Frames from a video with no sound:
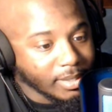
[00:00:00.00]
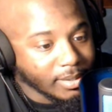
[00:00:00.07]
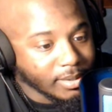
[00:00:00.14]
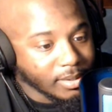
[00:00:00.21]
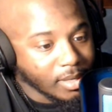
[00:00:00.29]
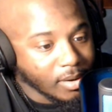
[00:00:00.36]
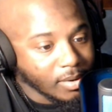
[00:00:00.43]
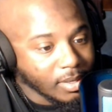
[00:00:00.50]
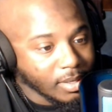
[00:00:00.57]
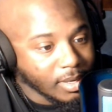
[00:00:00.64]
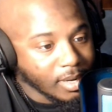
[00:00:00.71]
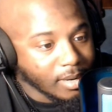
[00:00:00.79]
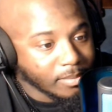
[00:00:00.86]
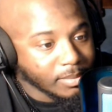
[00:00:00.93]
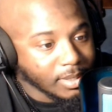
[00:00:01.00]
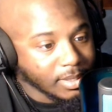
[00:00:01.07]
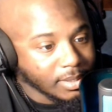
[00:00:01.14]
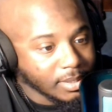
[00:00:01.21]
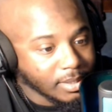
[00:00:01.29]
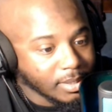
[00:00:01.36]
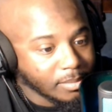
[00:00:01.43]
Y'all get in the comment
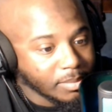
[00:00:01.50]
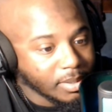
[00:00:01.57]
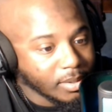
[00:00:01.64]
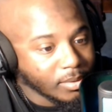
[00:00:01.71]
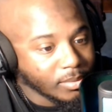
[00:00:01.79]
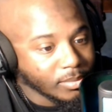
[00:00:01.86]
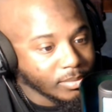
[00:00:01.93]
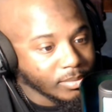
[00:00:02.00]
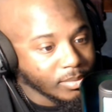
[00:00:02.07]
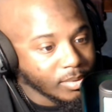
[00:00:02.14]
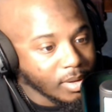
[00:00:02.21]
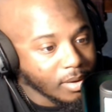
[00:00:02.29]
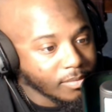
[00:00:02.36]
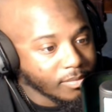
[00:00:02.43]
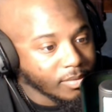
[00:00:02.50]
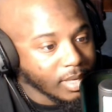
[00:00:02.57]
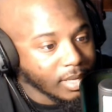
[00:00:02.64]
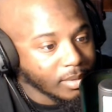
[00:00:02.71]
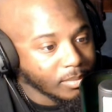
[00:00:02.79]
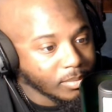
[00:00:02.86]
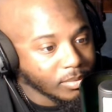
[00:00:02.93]
section. Let me know who y'all feel like
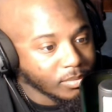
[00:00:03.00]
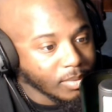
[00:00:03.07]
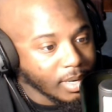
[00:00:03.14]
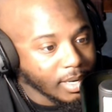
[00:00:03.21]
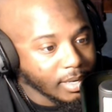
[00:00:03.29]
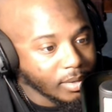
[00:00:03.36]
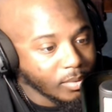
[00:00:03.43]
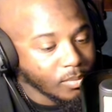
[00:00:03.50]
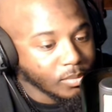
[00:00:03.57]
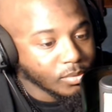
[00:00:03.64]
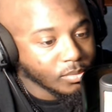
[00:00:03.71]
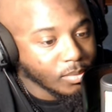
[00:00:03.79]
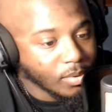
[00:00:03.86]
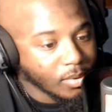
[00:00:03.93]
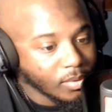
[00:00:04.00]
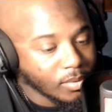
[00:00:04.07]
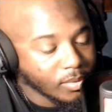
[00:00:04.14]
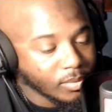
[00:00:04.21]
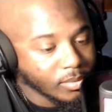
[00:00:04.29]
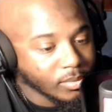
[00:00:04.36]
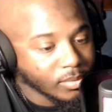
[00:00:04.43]
was right, who was
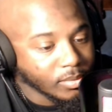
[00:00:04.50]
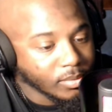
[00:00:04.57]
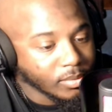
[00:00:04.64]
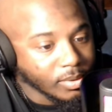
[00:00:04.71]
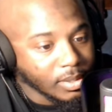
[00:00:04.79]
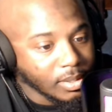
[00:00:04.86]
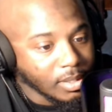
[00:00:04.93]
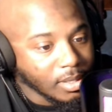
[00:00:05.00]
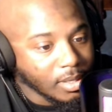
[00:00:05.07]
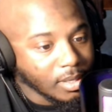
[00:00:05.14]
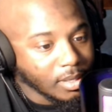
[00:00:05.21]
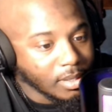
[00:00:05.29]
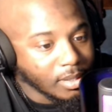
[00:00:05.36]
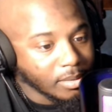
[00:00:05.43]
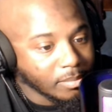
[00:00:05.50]
wrong, um,